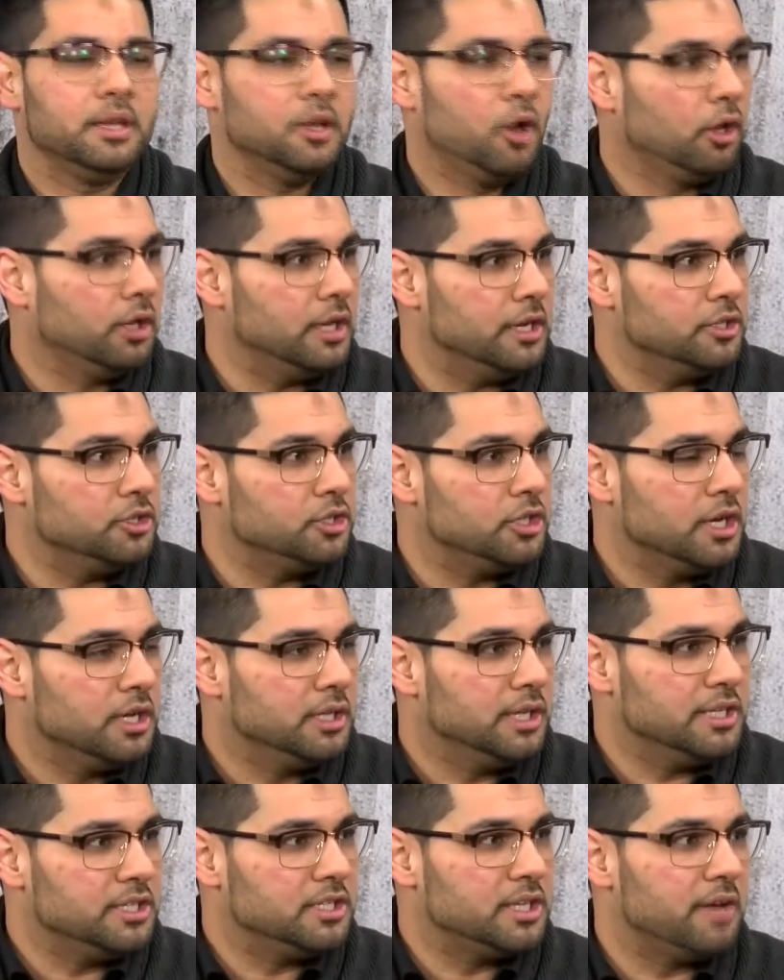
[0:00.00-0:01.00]
knowledge,
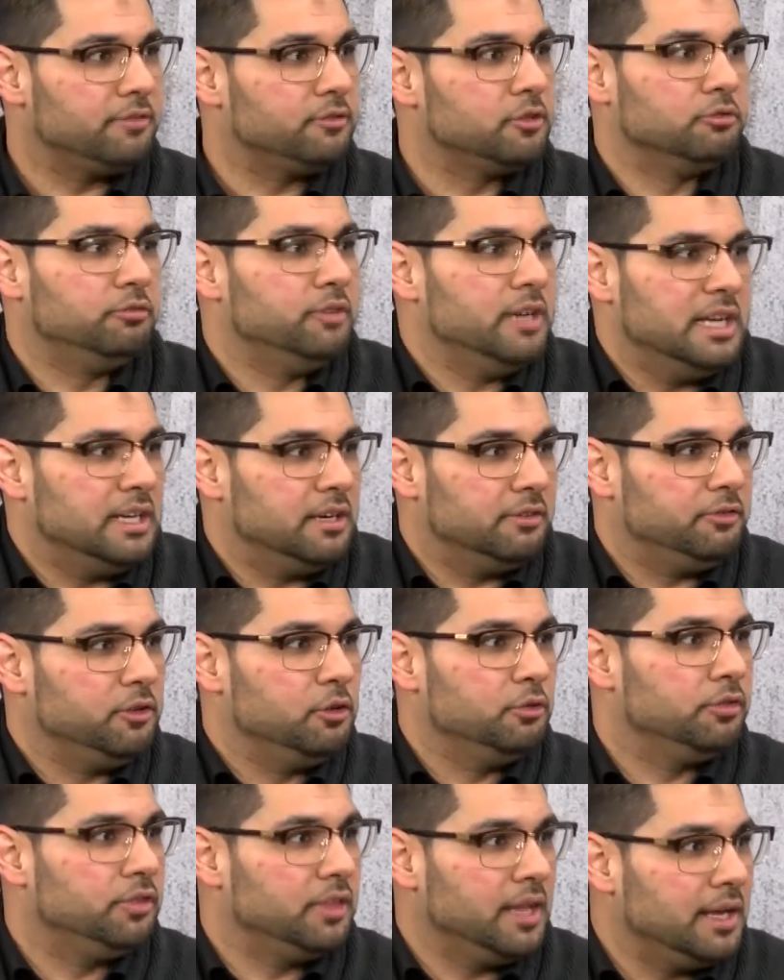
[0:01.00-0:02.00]
they just have to read a
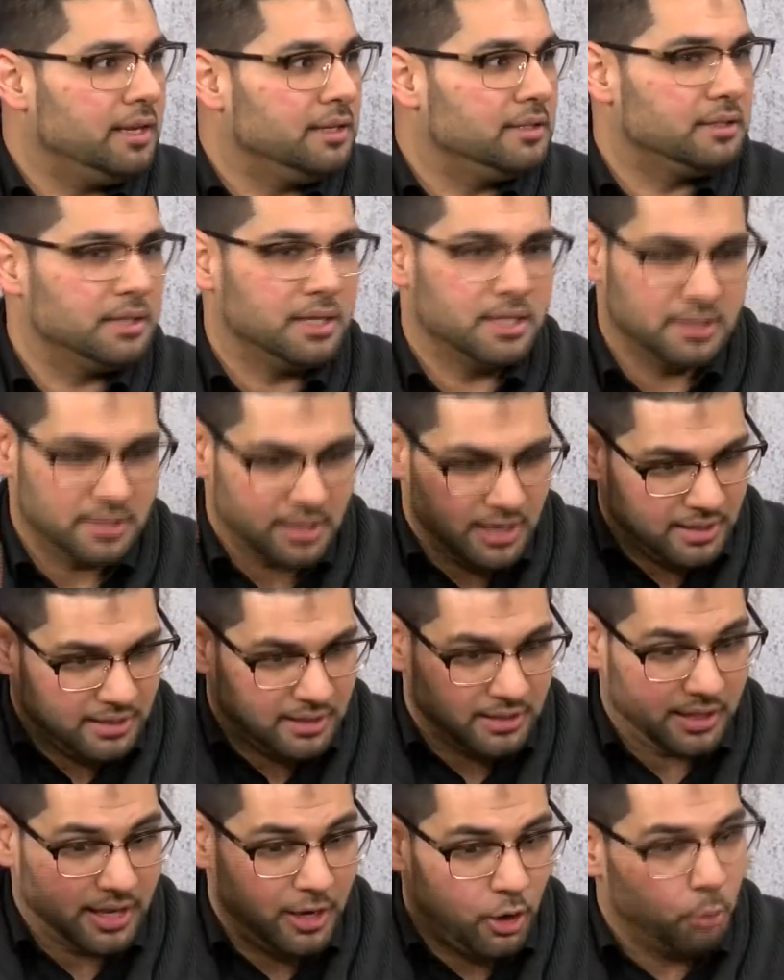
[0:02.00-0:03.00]
few things, because
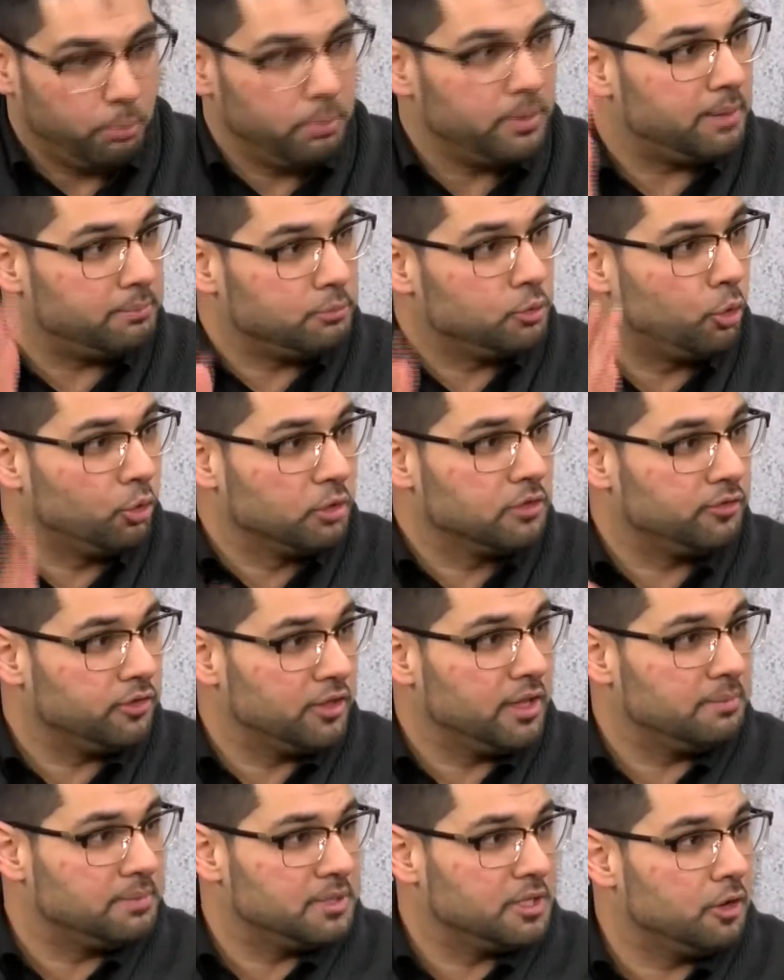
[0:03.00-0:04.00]
they open up doors for
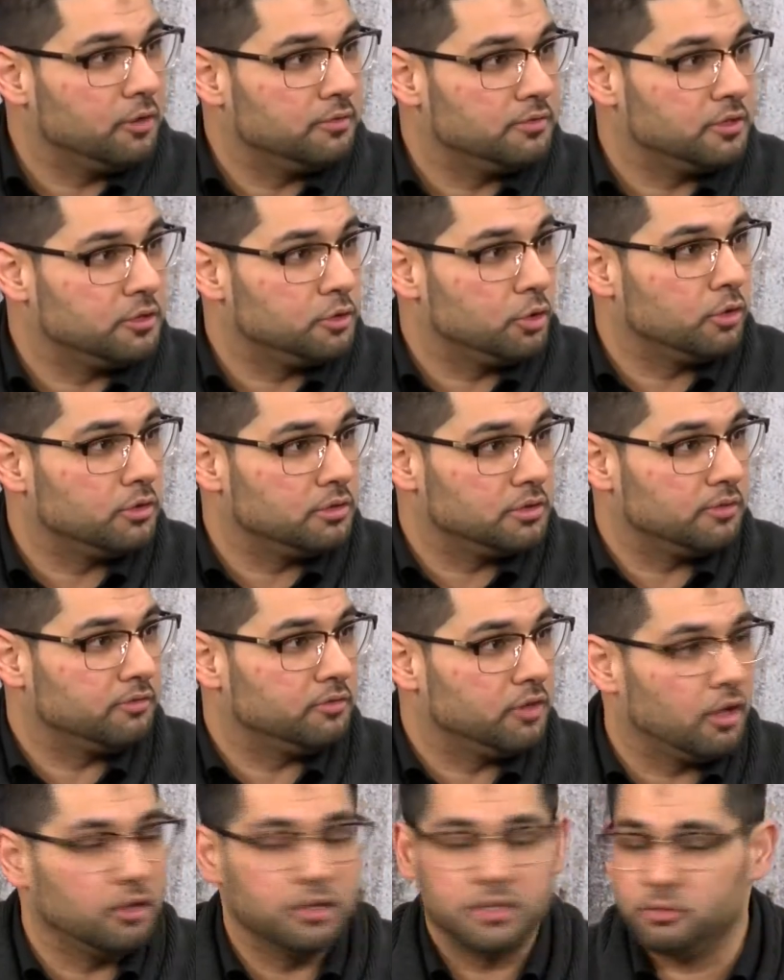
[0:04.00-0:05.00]
themselves. The doors of
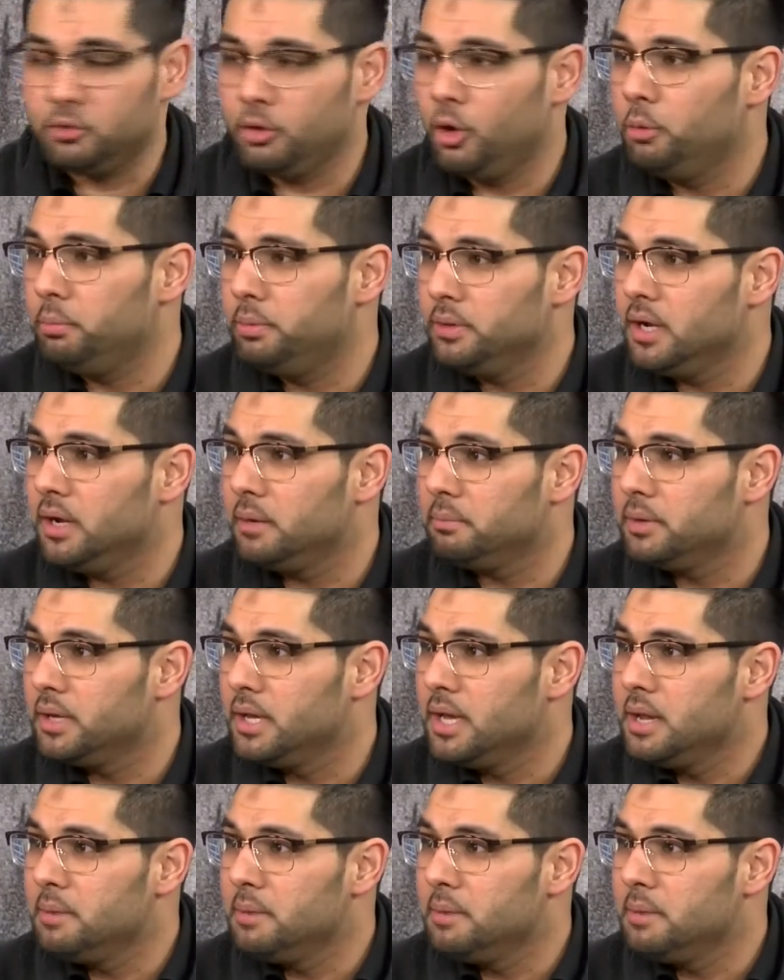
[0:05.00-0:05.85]
knowledge will open up.